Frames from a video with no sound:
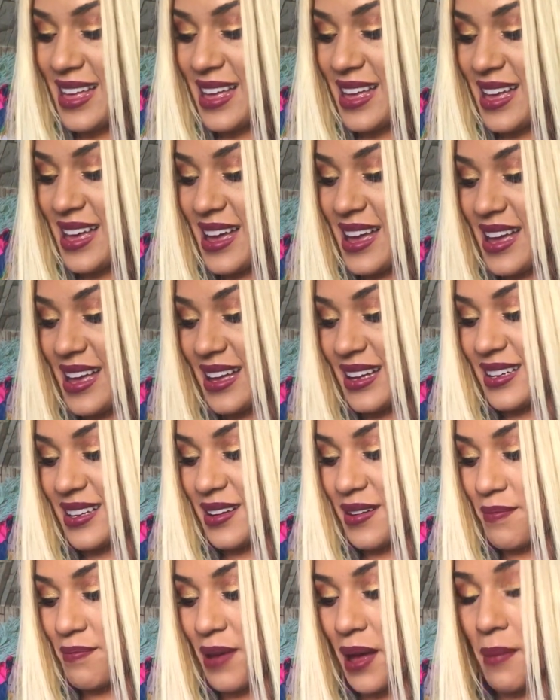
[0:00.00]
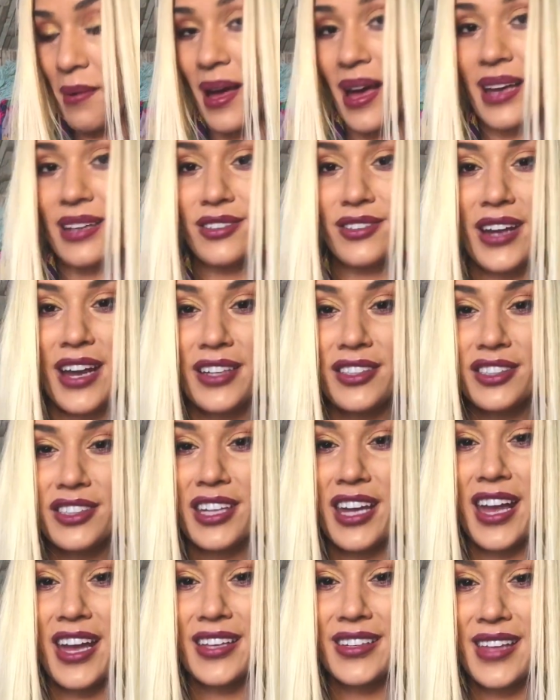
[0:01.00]
And bye-bye, trash
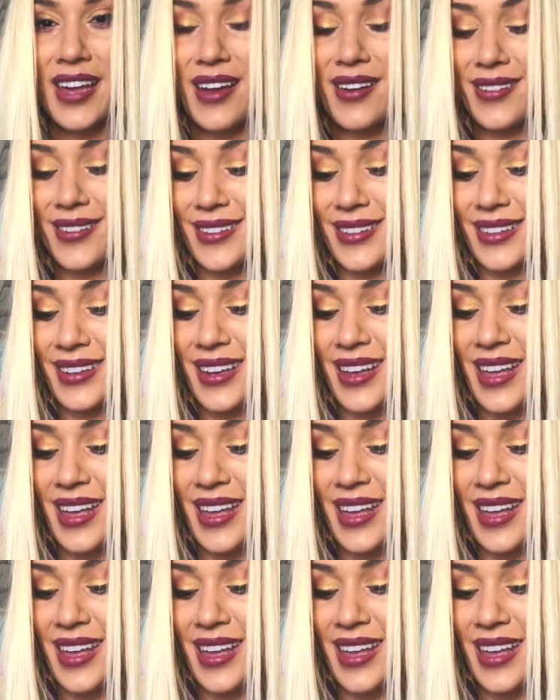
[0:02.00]
can that one.